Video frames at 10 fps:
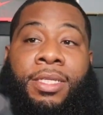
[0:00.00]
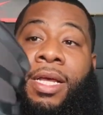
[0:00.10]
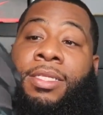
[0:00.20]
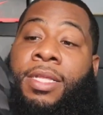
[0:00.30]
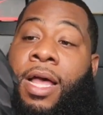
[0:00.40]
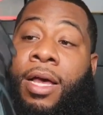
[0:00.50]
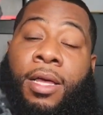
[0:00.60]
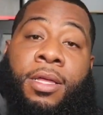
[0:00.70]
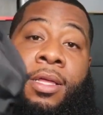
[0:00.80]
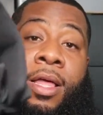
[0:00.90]
dead stock.
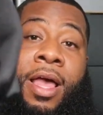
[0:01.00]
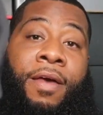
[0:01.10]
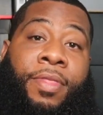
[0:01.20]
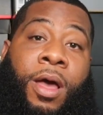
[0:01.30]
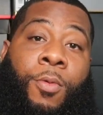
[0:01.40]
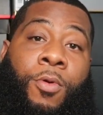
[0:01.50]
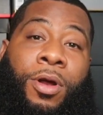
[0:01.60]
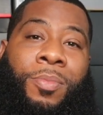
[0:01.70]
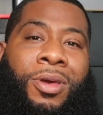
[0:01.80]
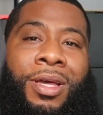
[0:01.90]
Have not
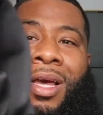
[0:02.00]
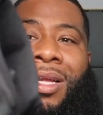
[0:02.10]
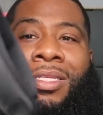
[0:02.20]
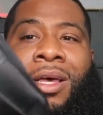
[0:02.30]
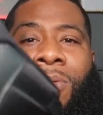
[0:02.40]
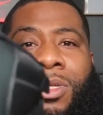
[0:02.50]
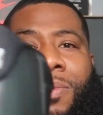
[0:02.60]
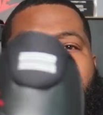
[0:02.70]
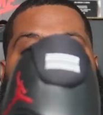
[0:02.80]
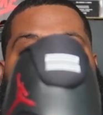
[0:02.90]
worn them. You can kind of tell when
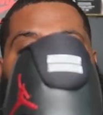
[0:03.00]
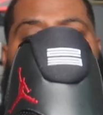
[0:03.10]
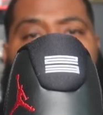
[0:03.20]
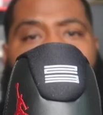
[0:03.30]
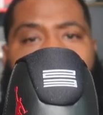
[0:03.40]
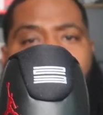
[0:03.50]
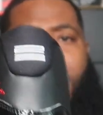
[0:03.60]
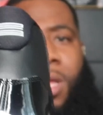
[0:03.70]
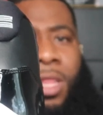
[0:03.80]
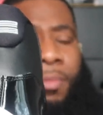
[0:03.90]
somebody hasn't worn something.
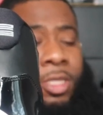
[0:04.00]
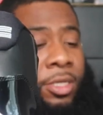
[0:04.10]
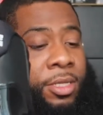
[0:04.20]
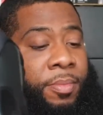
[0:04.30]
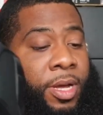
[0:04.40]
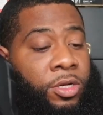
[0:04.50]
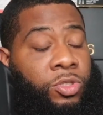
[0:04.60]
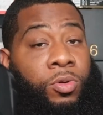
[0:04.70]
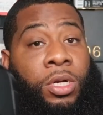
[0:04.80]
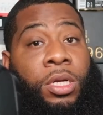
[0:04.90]
Let me tell you something about the
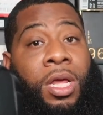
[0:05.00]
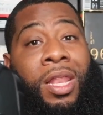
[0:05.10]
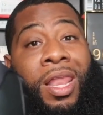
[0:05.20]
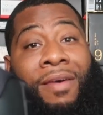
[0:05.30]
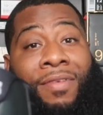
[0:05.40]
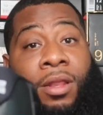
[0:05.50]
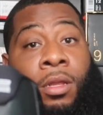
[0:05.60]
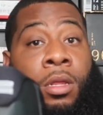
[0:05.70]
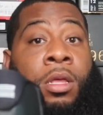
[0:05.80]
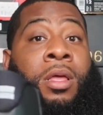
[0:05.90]
Jordan
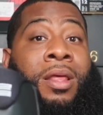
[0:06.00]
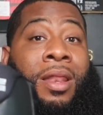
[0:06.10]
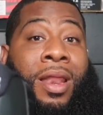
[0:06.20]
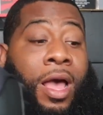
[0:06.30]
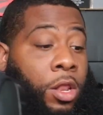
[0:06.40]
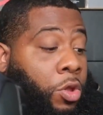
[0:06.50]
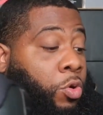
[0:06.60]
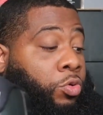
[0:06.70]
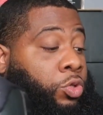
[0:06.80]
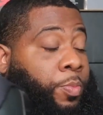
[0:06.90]
11, not
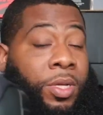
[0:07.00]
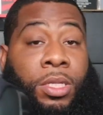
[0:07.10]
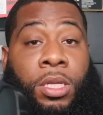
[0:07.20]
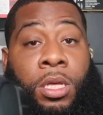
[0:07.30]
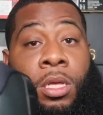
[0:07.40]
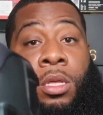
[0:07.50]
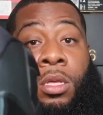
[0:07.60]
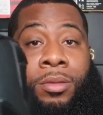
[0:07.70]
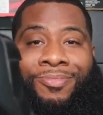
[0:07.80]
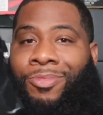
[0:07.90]
lows, but
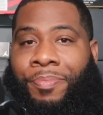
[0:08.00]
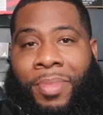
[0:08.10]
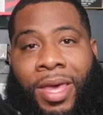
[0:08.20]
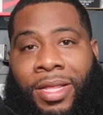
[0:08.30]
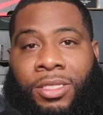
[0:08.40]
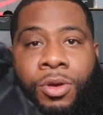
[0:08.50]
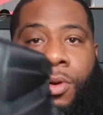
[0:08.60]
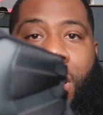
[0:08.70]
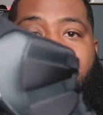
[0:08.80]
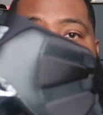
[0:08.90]
mids
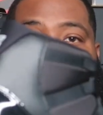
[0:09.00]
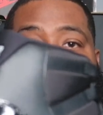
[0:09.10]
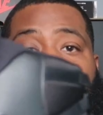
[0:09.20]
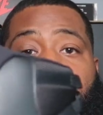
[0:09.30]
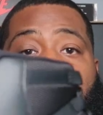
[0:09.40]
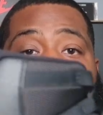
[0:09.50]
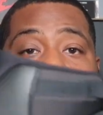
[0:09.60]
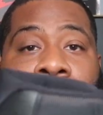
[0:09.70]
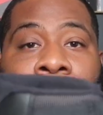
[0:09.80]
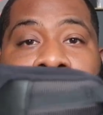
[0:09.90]
or highs, whatever you want to call them.